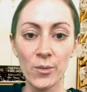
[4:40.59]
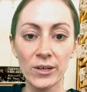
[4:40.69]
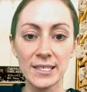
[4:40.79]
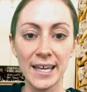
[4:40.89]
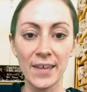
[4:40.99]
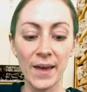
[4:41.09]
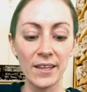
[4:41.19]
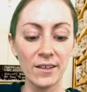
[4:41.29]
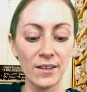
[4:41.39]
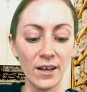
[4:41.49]
I will say
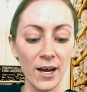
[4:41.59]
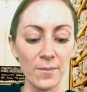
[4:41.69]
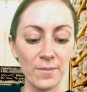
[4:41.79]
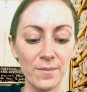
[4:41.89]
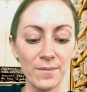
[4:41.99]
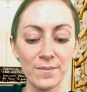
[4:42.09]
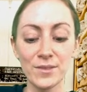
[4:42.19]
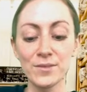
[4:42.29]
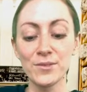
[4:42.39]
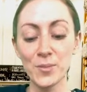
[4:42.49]
that
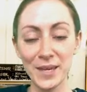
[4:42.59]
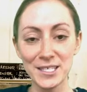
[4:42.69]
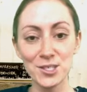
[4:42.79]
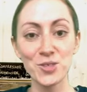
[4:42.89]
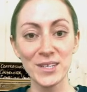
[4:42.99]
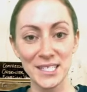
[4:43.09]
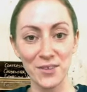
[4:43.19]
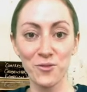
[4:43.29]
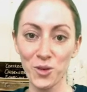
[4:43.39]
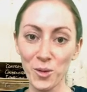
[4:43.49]
the pieces you
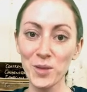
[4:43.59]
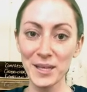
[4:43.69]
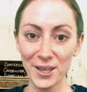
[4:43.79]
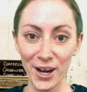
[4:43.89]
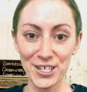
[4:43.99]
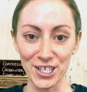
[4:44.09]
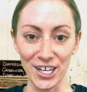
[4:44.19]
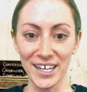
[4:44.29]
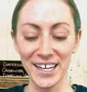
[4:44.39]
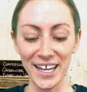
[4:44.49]
receive will be
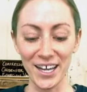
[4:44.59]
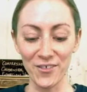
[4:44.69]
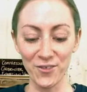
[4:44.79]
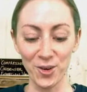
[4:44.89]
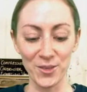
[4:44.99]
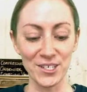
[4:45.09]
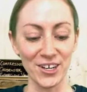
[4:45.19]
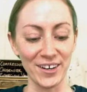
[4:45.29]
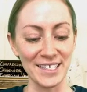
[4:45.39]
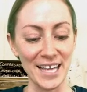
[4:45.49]
larger for the
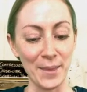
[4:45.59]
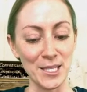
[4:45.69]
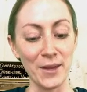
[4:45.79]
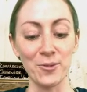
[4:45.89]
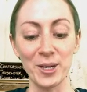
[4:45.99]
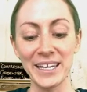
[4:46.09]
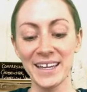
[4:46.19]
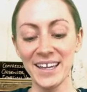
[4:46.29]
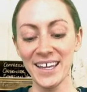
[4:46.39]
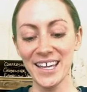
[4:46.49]
Duris and the Spenwood.